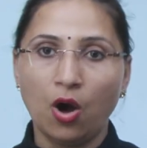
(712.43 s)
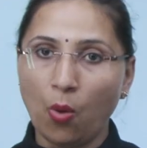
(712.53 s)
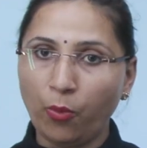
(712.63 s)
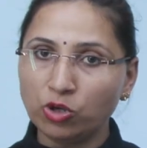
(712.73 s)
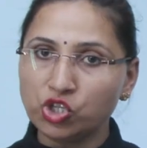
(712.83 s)

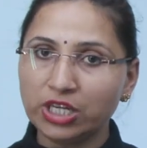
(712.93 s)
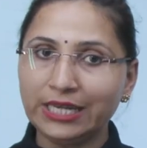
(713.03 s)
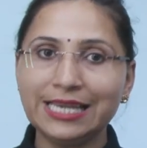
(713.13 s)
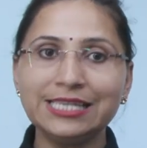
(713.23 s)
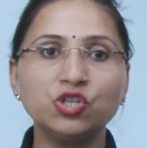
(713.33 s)

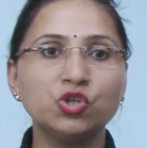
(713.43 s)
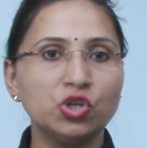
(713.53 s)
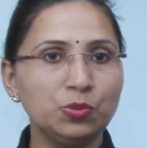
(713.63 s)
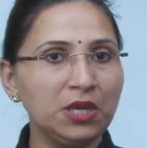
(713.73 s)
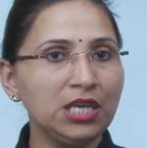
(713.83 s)
Opportunities
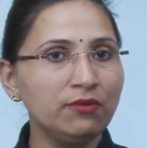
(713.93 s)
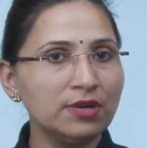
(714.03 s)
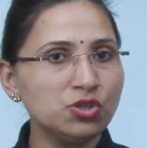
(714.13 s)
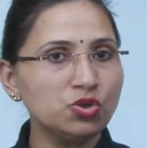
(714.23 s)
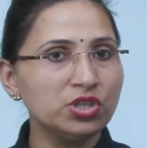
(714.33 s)
should be
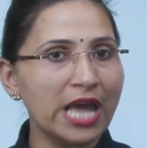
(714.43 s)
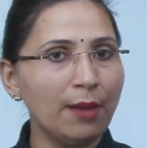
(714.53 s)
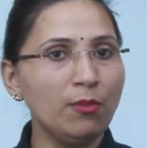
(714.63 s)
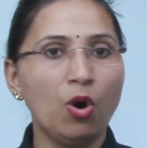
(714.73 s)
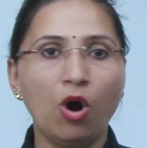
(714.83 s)
given to
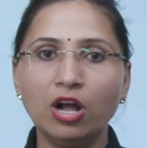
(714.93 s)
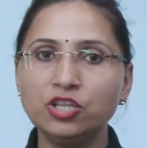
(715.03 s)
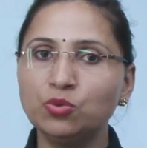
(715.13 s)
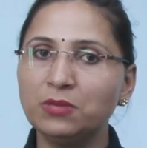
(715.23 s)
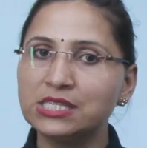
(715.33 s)
them all
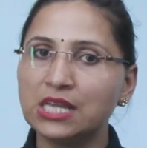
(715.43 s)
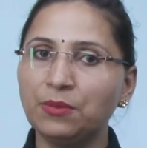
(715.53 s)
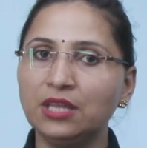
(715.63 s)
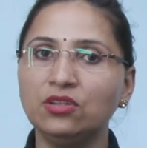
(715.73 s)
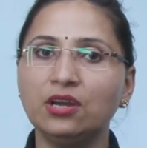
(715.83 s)
to mix
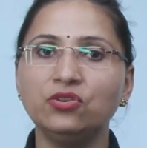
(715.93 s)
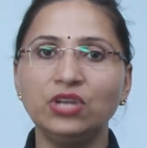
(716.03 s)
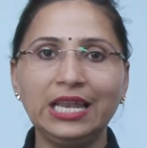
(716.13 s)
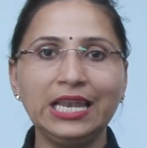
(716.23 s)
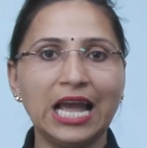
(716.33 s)
up in their
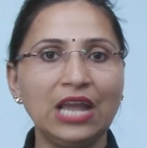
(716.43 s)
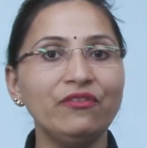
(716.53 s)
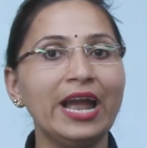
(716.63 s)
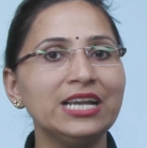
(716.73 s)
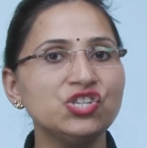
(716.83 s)
daily life
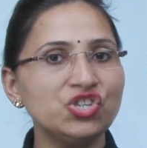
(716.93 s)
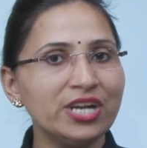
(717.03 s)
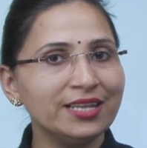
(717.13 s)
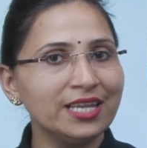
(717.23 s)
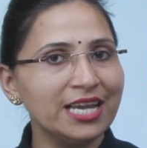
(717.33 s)
and
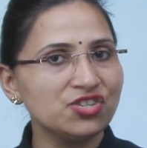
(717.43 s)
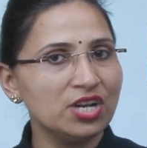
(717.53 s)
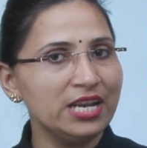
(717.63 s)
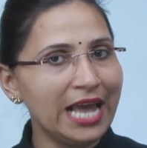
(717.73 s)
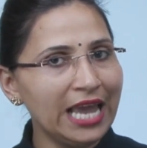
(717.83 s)
share the
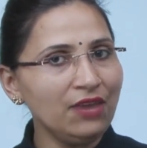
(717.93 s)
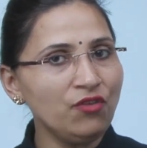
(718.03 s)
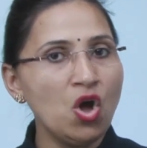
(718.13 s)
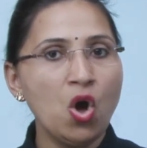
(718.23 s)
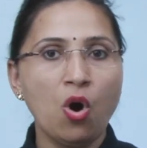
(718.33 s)
national life
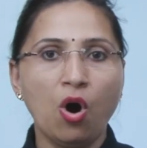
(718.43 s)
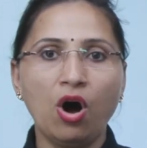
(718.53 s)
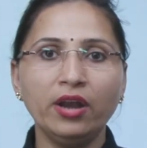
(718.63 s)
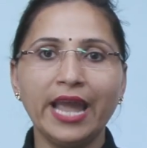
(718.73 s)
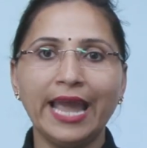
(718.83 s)

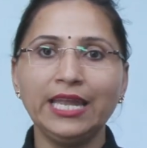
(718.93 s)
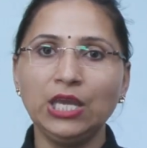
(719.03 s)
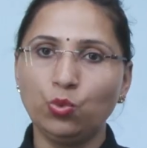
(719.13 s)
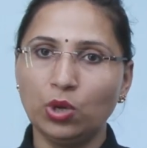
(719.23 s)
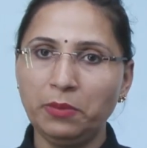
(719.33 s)
on an
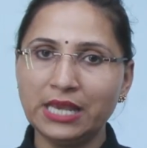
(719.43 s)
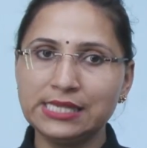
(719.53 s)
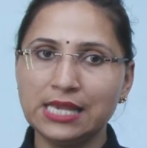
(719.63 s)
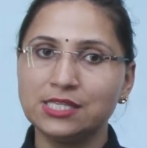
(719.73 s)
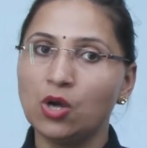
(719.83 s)
equal
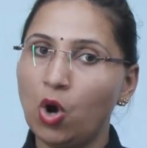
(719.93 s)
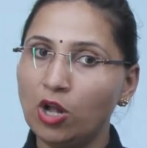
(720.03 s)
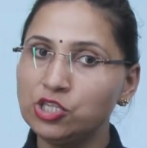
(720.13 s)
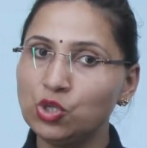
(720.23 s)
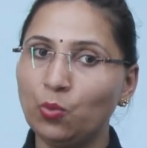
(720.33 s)
basis.
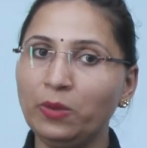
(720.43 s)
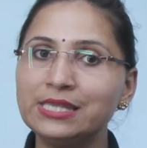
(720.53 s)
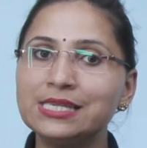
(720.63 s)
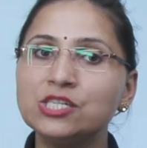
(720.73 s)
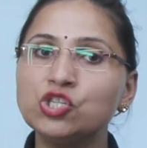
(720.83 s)
Also,
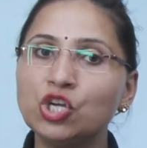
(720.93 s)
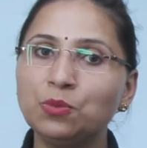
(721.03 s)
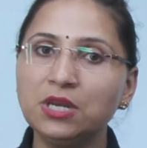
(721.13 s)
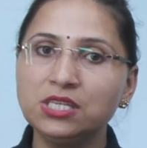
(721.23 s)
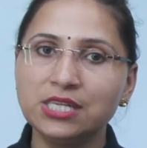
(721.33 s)
measures
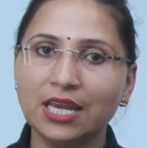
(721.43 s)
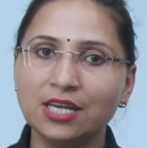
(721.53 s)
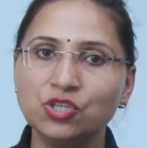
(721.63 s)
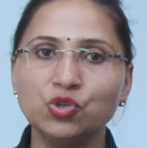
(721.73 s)
should be taken